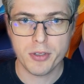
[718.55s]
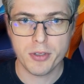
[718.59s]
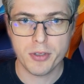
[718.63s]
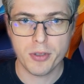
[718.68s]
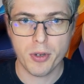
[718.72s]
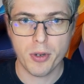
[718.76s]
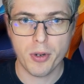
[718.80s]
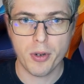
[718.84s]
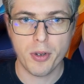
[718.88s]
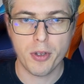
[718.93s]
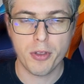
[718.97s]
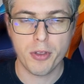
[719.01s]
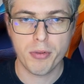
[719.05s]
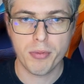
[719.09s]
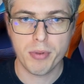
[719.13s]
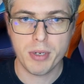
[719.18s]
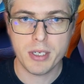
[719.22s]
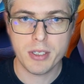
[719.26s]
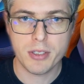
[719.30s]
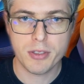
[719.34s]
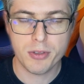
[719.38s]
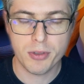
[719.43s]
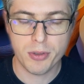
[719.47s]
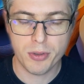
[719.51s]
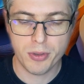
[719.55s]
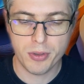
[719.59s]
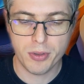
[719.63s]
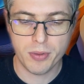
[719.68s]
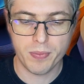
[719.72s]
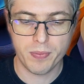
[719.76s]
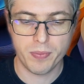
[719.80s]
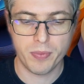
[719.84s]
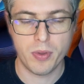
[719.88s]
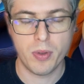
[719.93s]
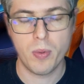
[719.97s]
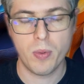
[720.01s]
so 3:2,
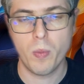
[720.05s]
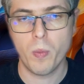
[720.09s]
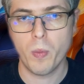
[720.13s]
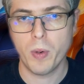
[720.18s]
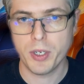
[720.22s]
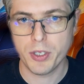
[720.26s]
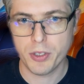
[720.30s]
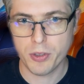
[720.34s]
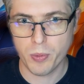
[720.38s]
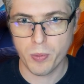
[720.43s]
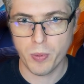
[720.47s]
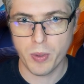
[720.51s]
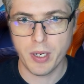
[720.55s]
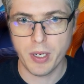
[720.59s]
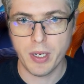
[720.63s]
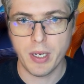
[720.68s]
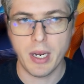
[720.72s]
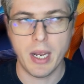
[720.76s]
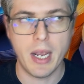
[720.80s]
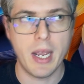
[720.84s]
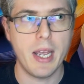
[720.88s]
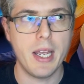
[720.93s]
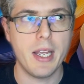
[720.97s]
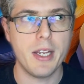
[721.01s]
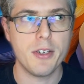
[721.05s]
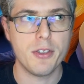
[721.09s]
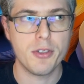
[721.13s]
1:1, and